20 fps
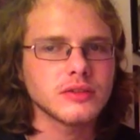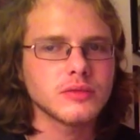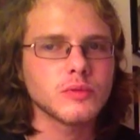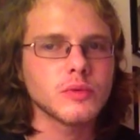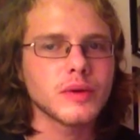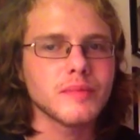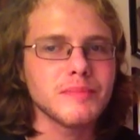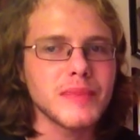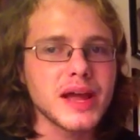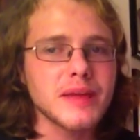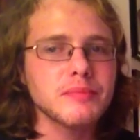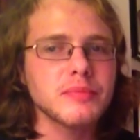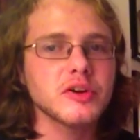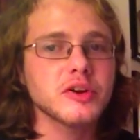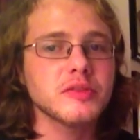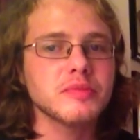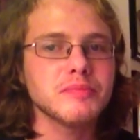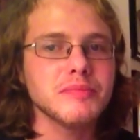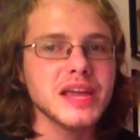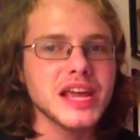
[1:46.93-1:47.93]

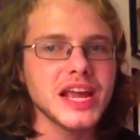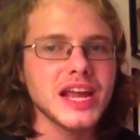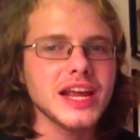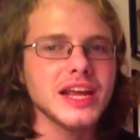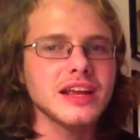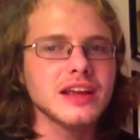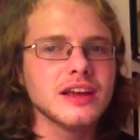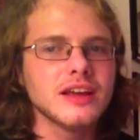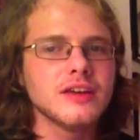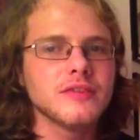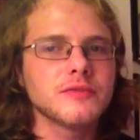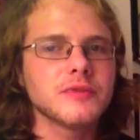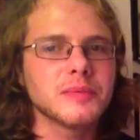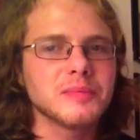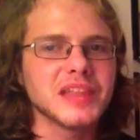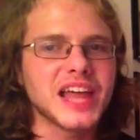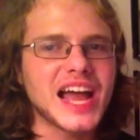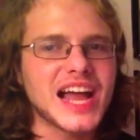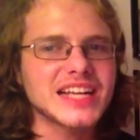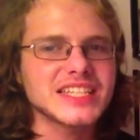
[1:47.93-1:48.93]
remembered me
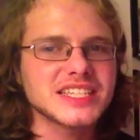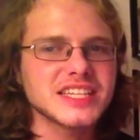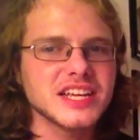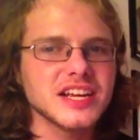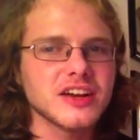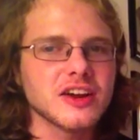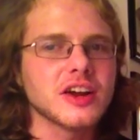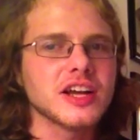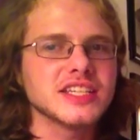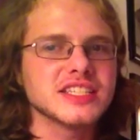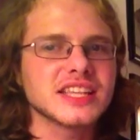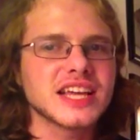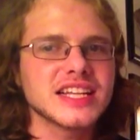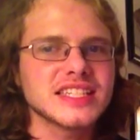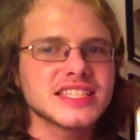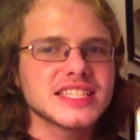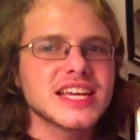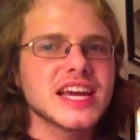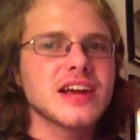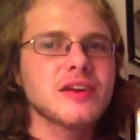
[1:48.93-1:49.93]
from last year as that
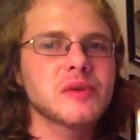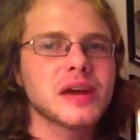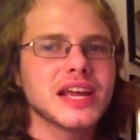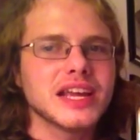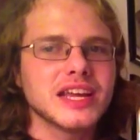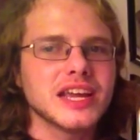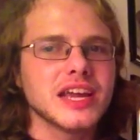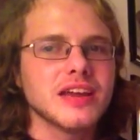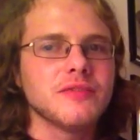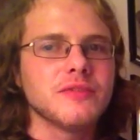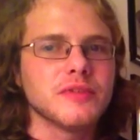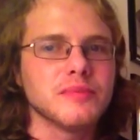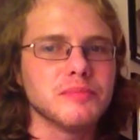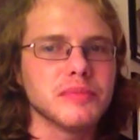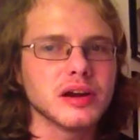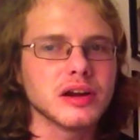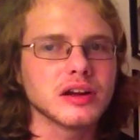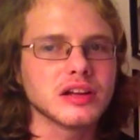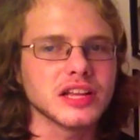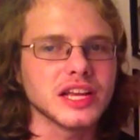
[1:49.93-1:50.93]
Segue kid from
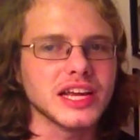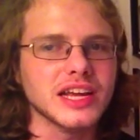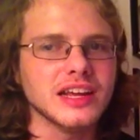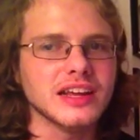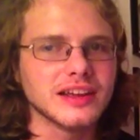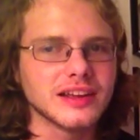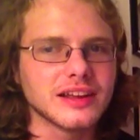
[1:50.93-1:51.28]
Berkeley.